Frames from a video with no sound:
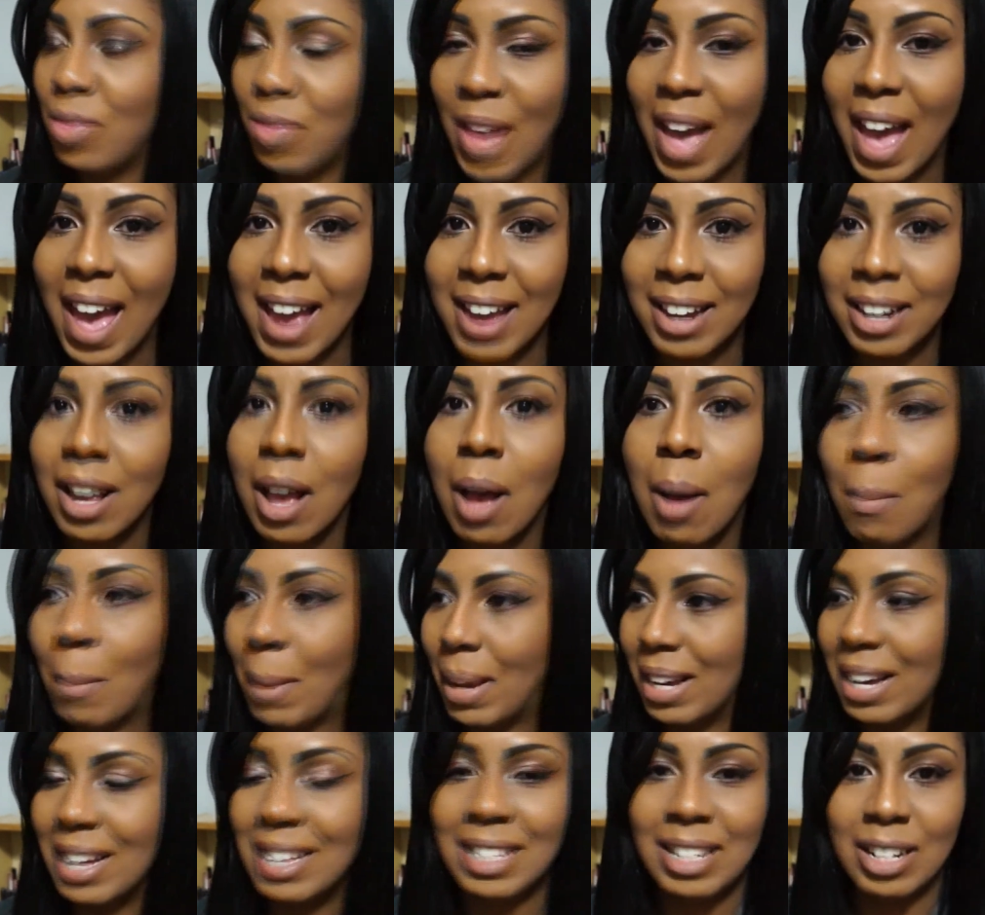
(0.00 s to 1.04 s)
Then
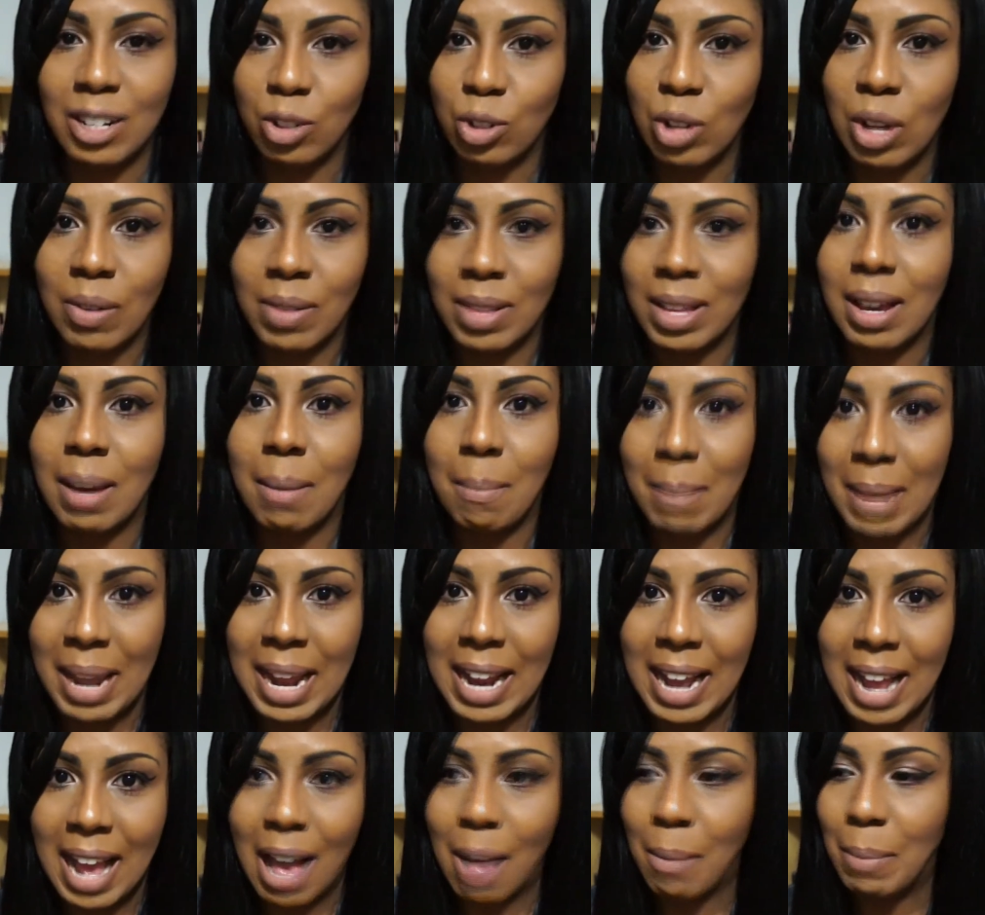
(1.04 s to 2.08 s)
my cousin is driving like a
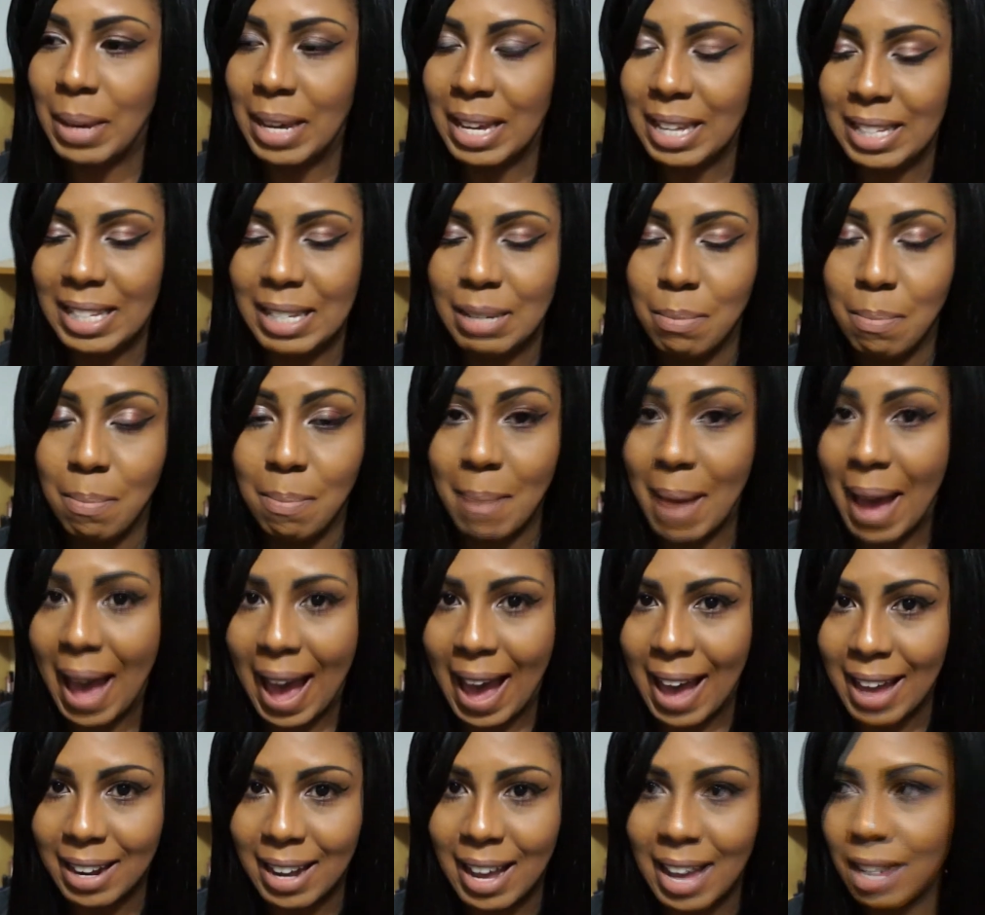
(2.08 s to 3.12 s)
maniac because he's
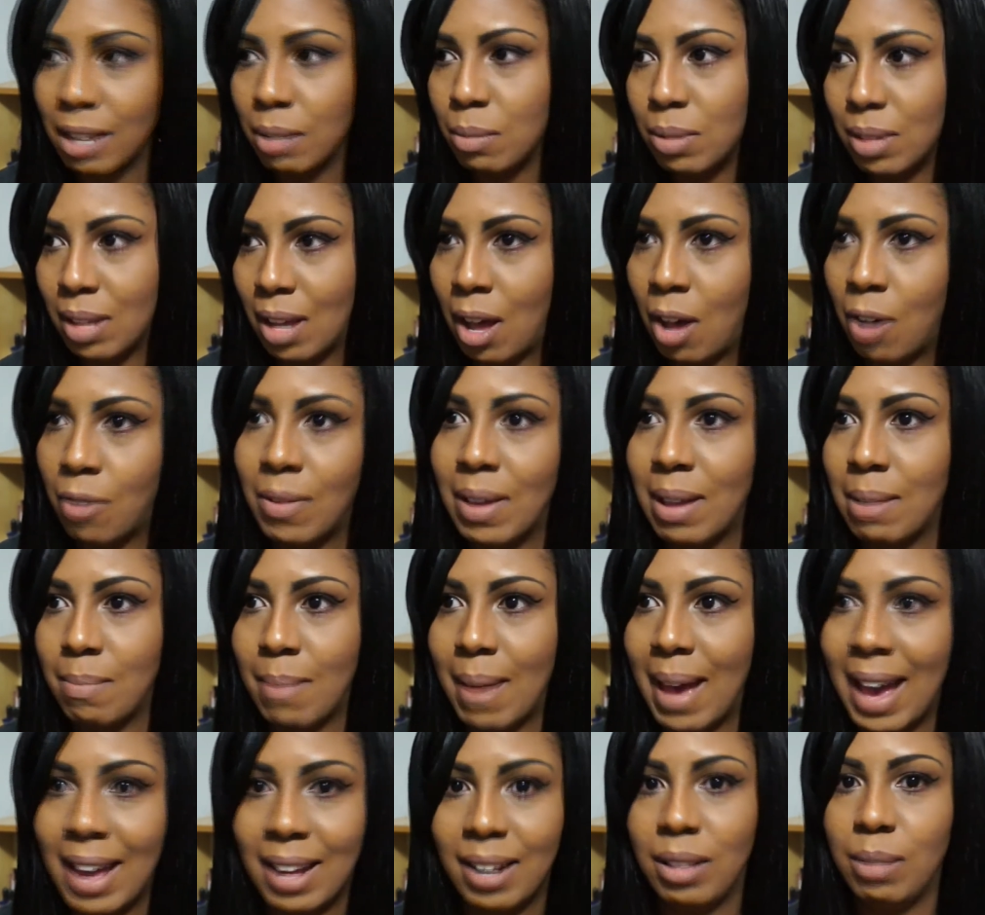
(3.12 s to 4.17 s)
mad at himself and
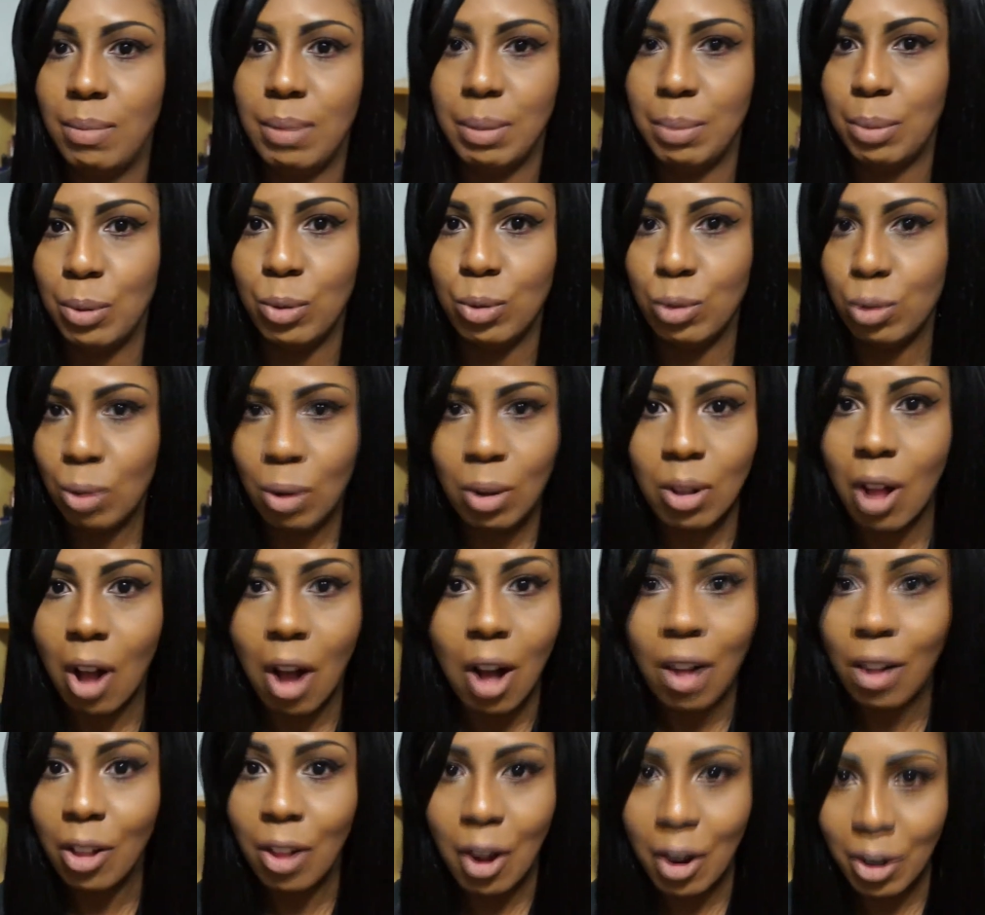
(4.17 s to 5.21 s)
mad at the people who stole
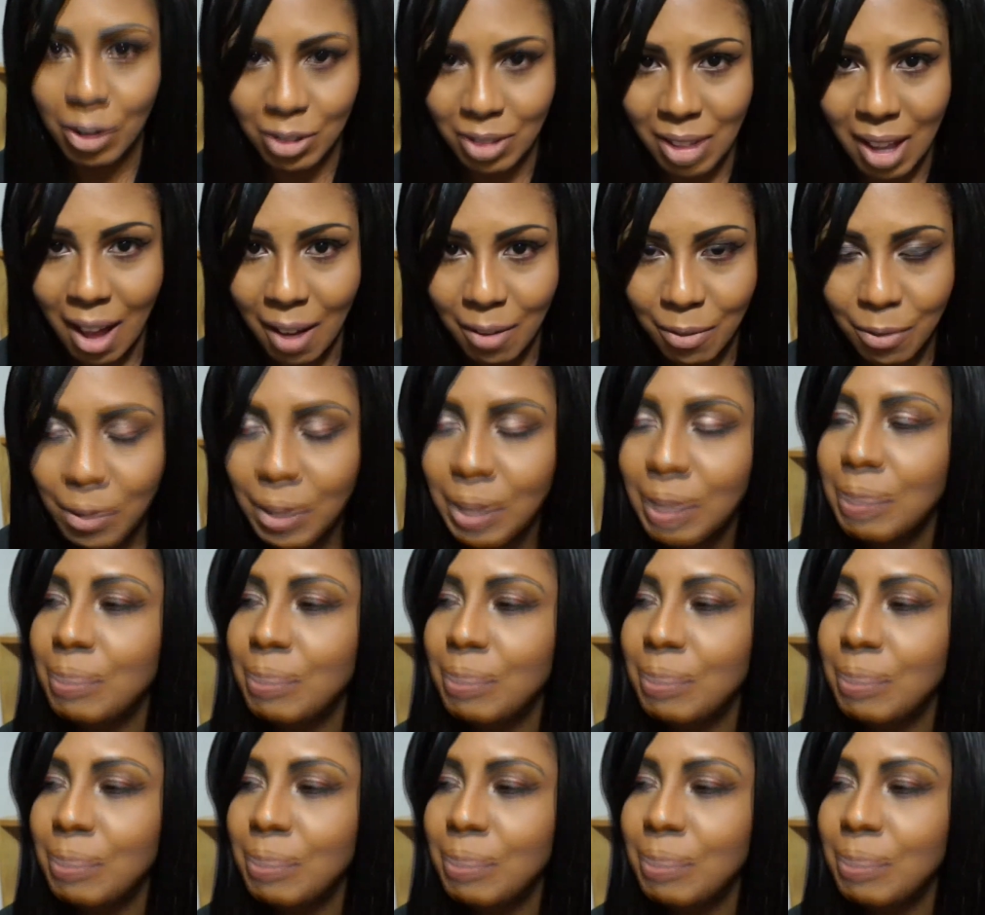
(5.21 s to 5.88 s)
all of our stuff.